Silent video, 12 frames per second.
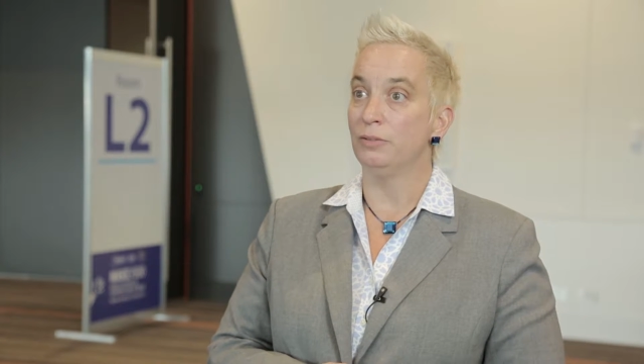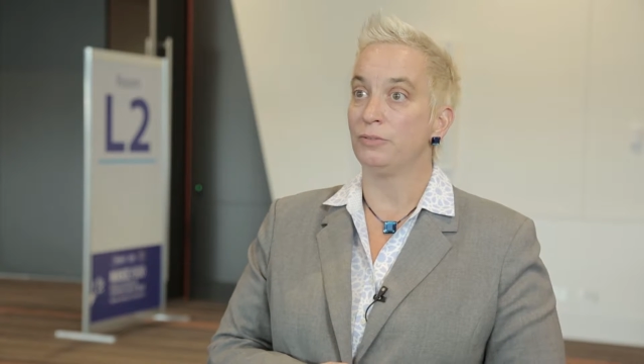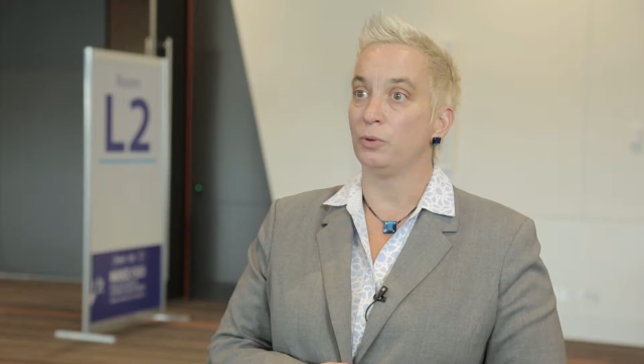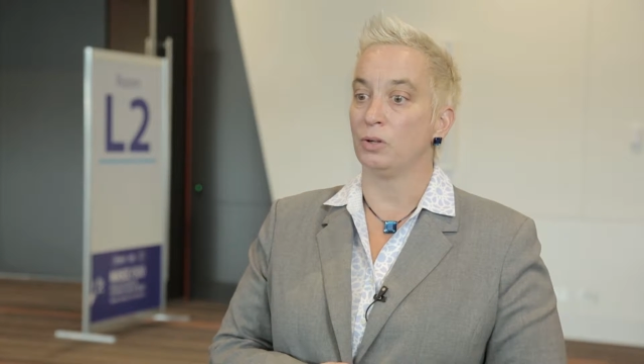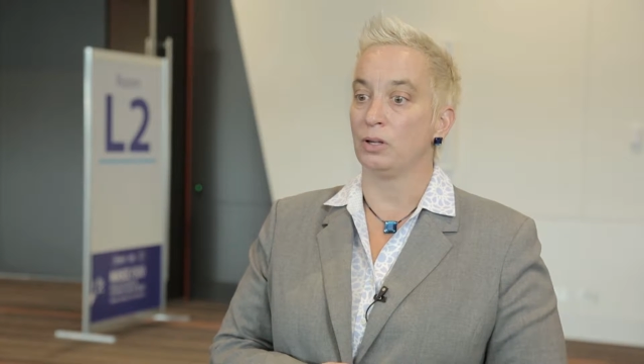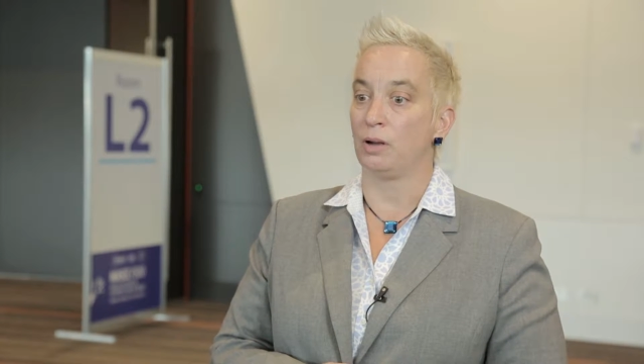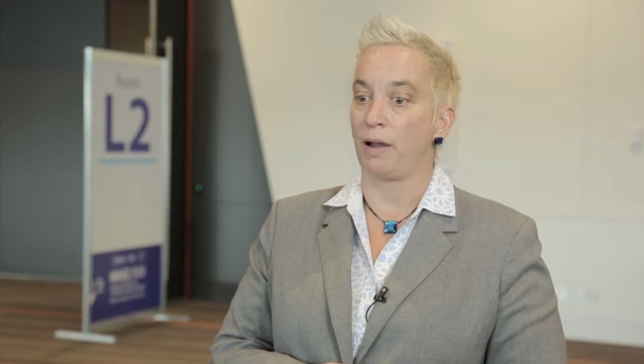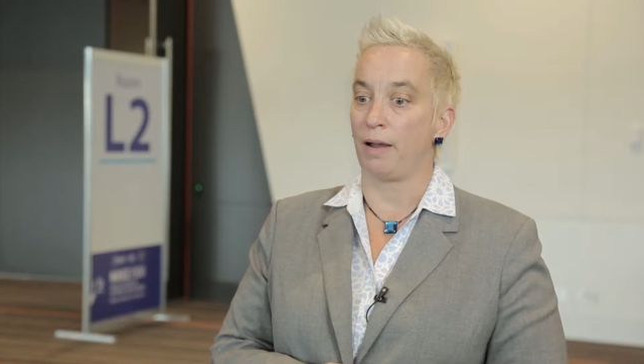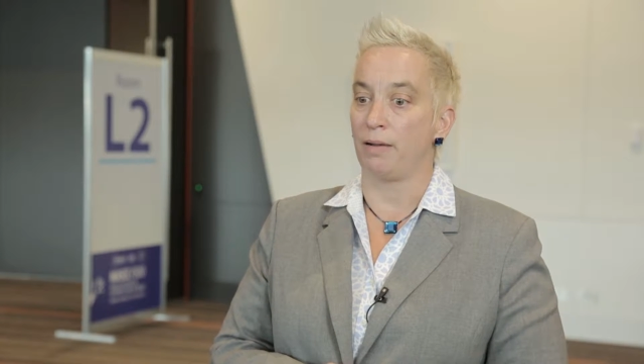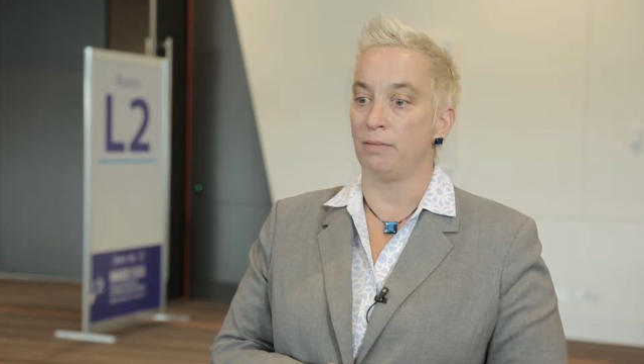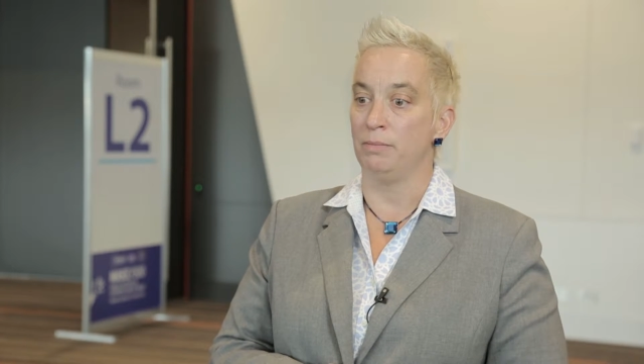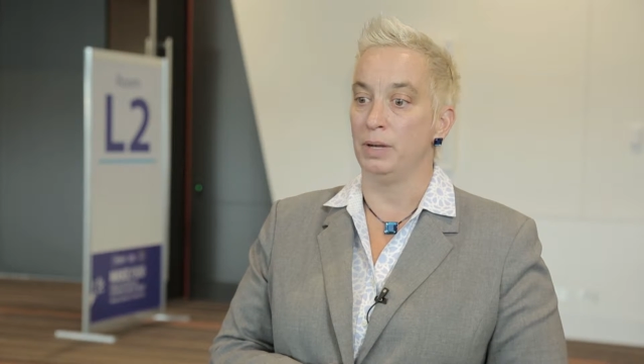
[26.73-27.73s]

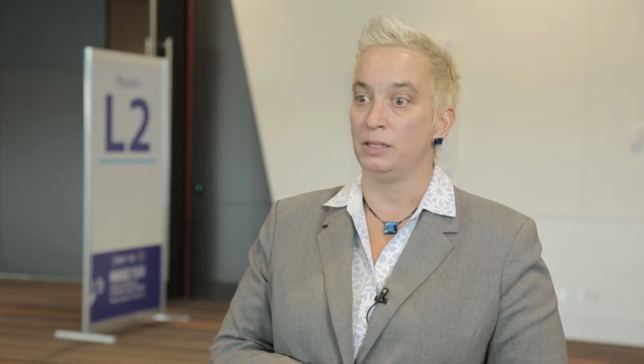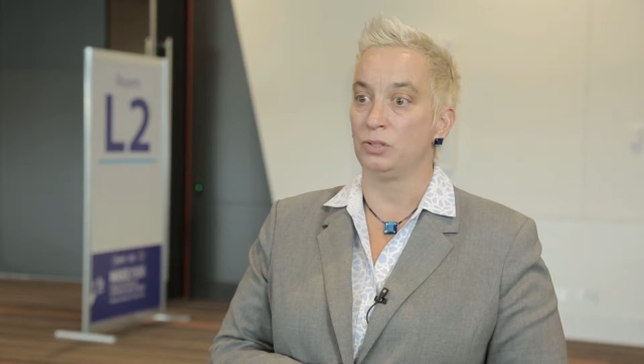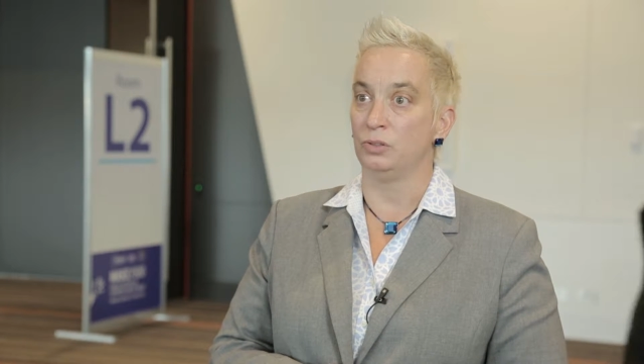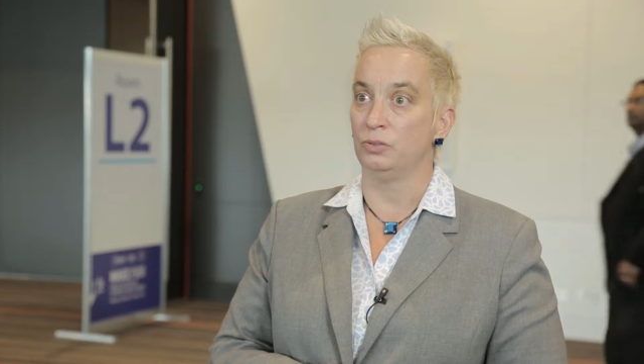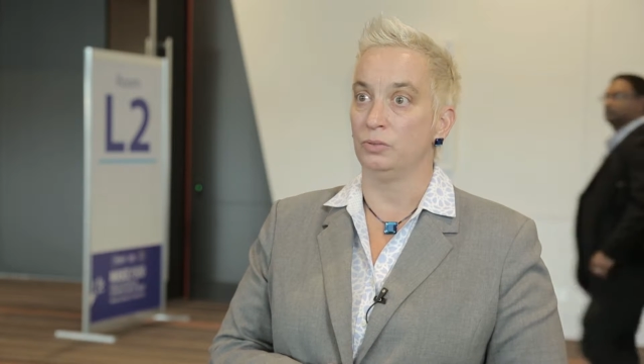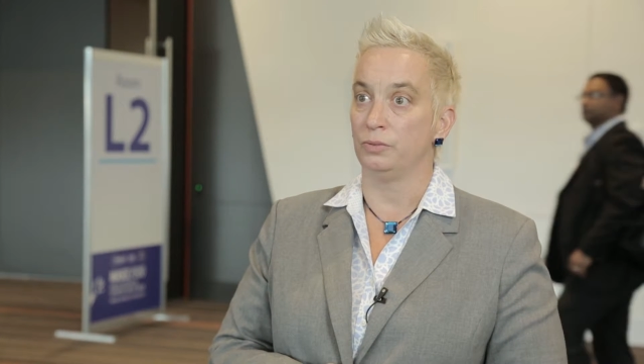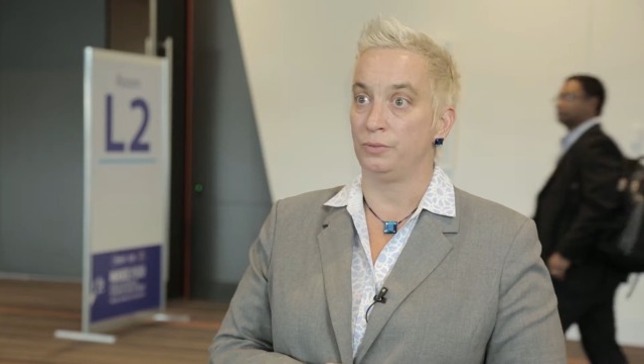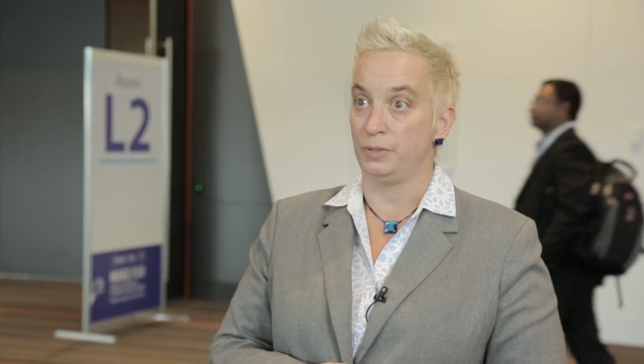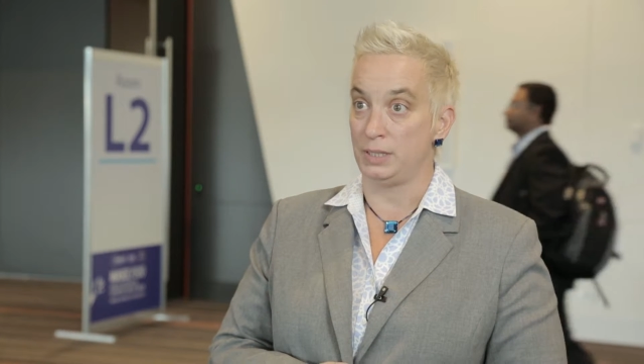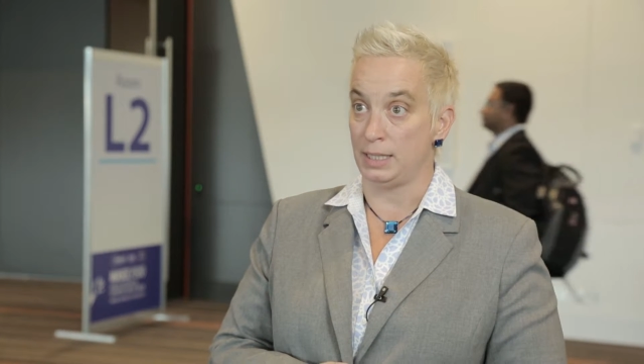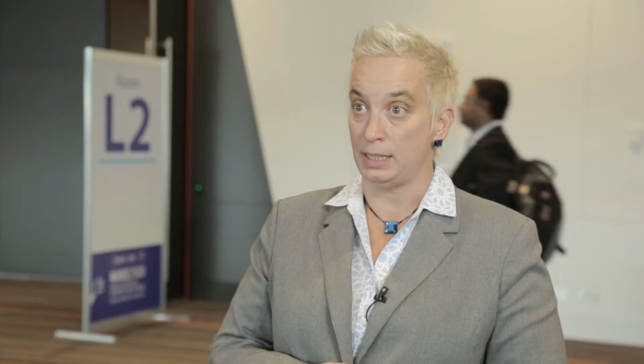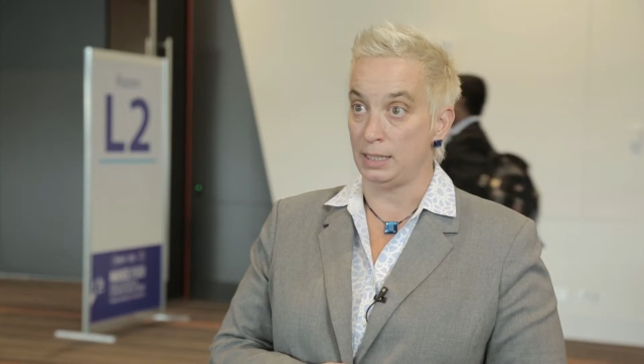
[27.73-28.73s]
for mental
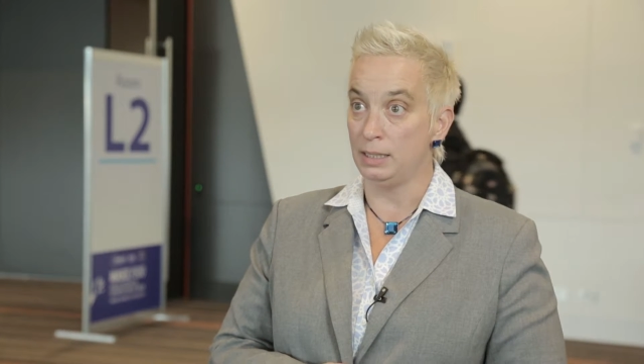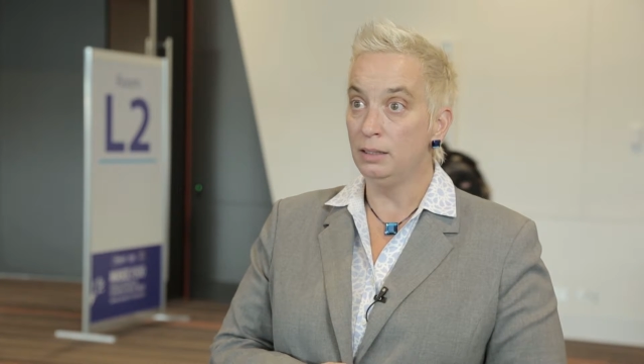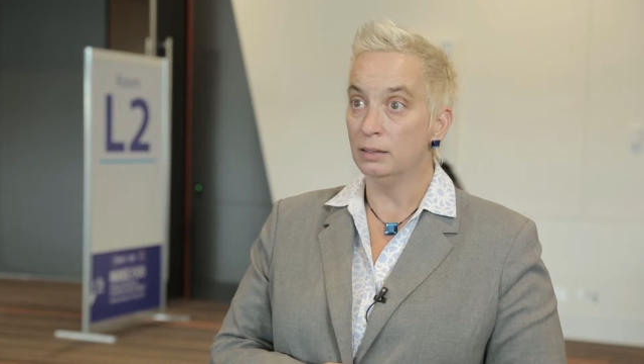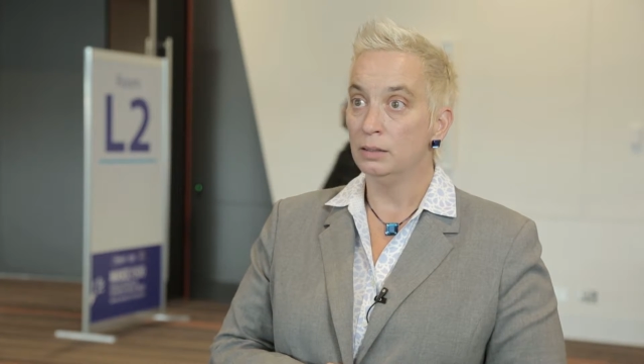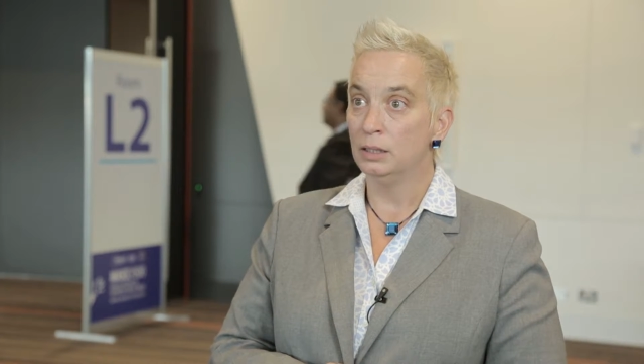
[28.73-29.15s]
fatigue,